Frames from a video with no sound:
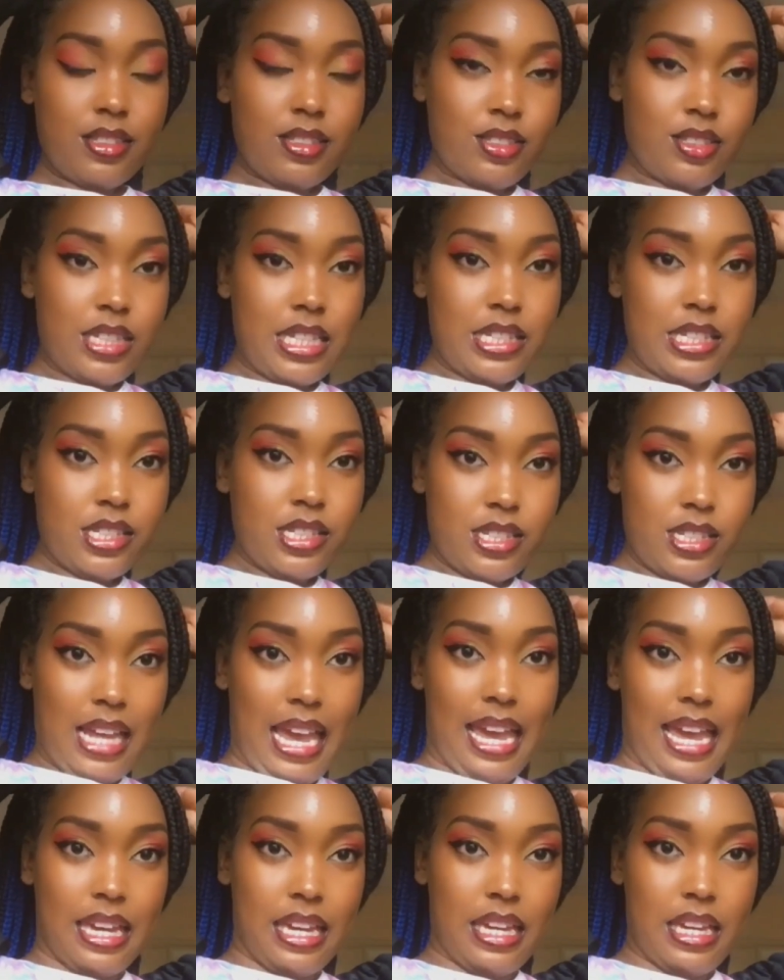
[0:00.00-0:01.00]
just
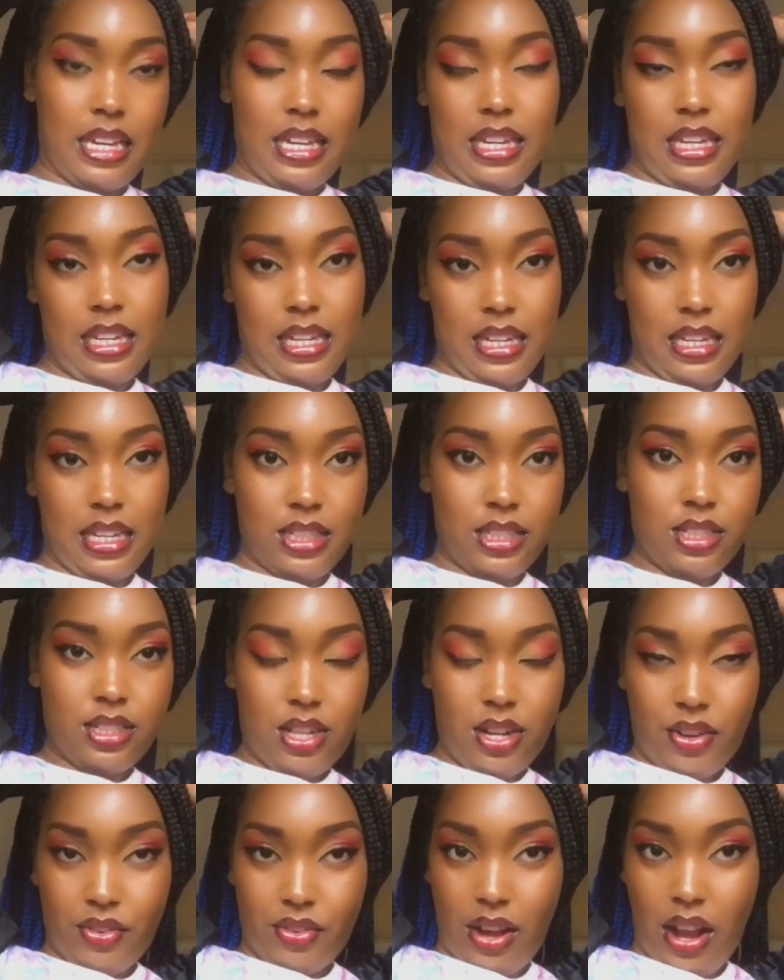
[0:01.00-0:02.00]
tie
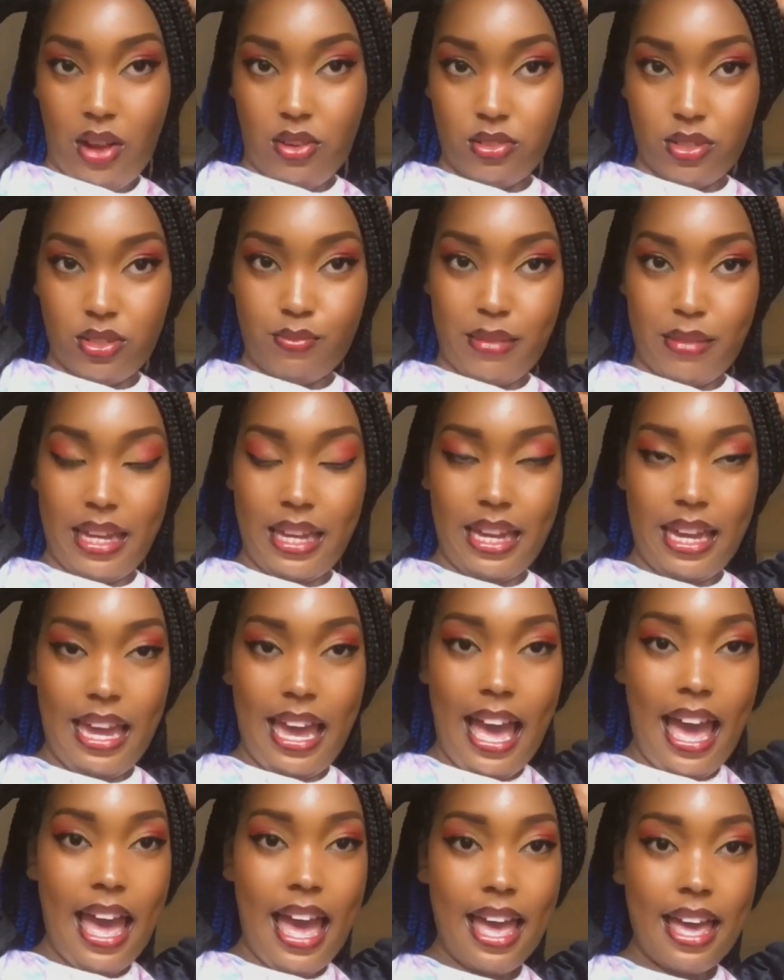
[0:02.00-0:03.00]
it around my
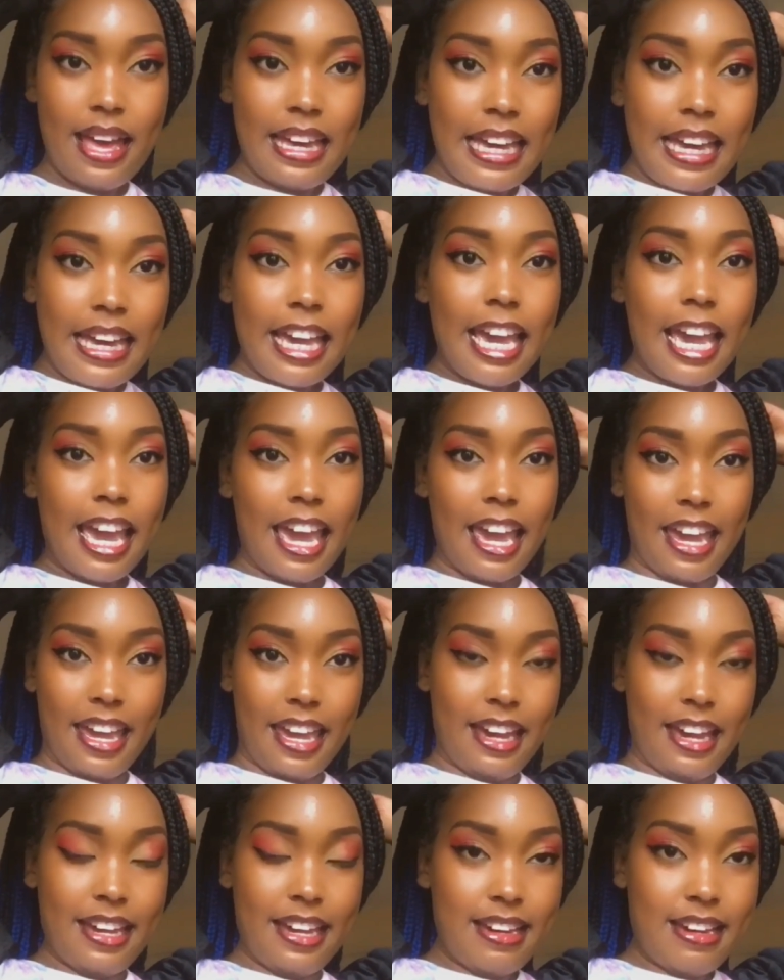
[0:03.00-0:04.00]
hair
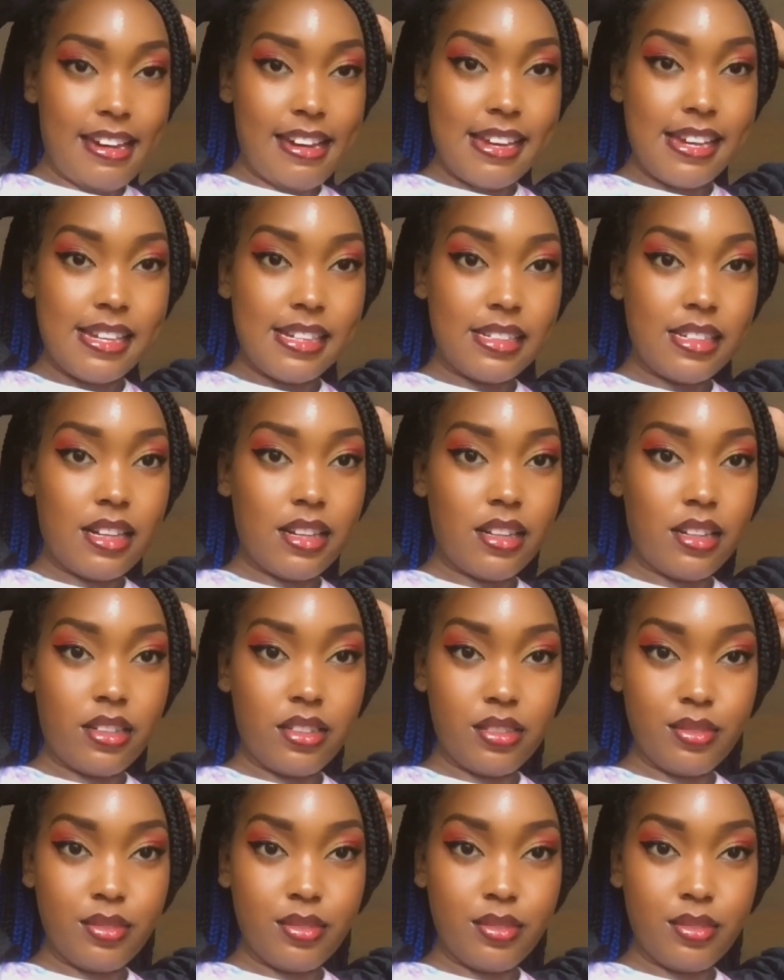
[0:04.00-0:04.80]
and